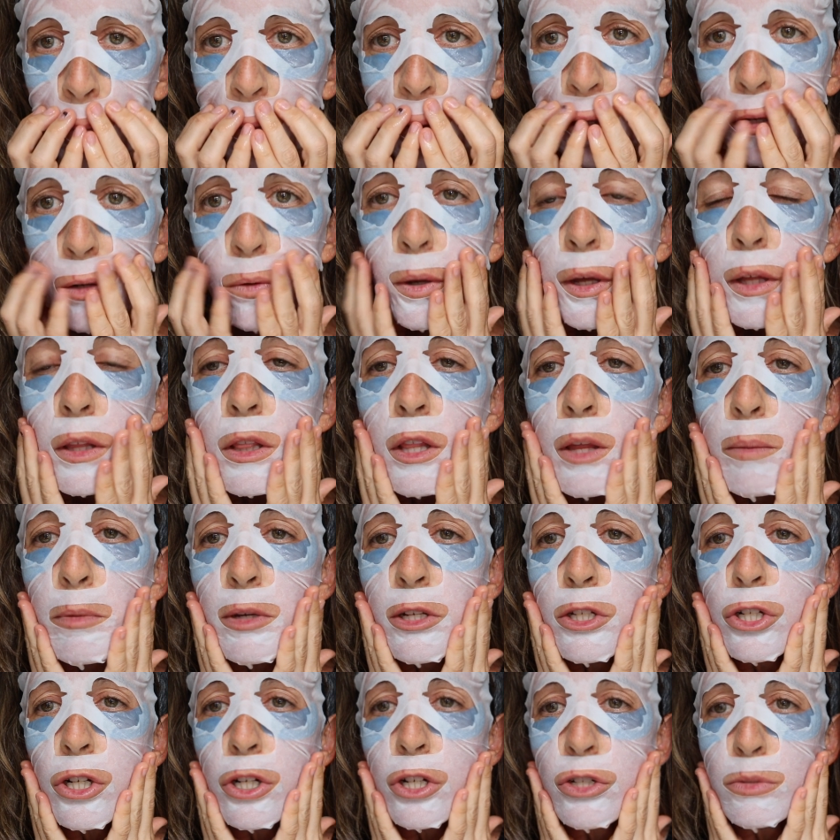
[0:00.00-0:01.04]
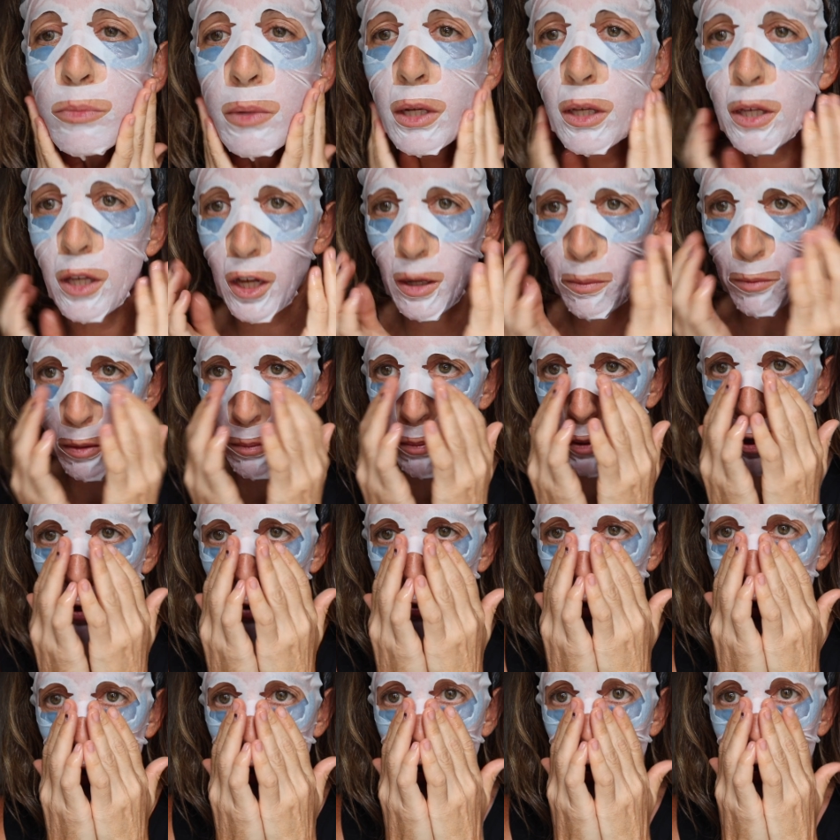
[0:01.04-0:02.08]
Anyway, let me charge my camera
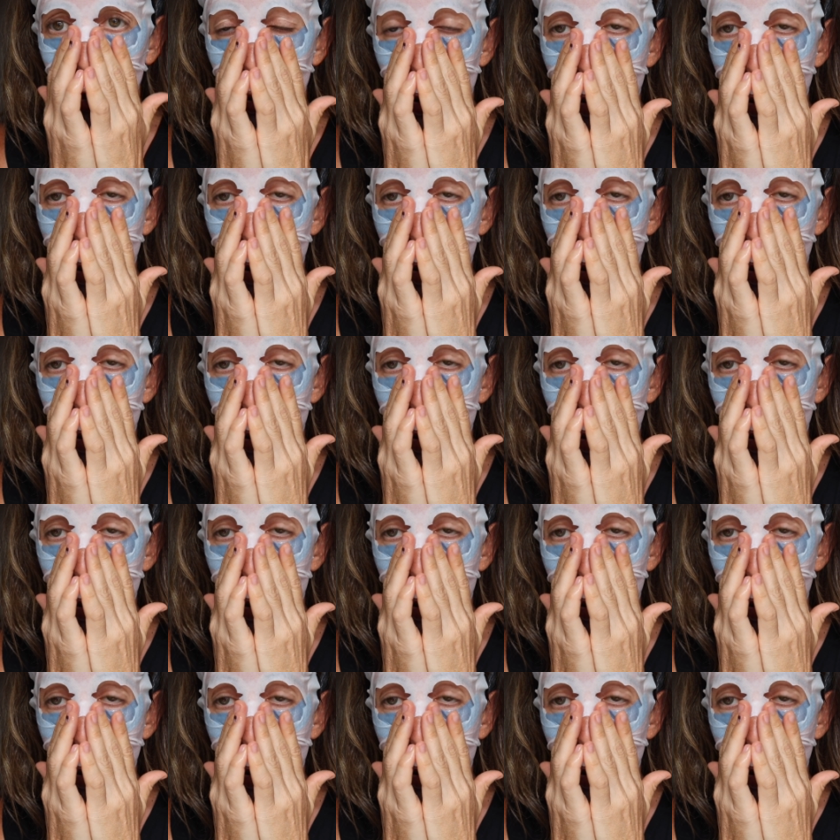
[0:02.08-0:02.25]
battery.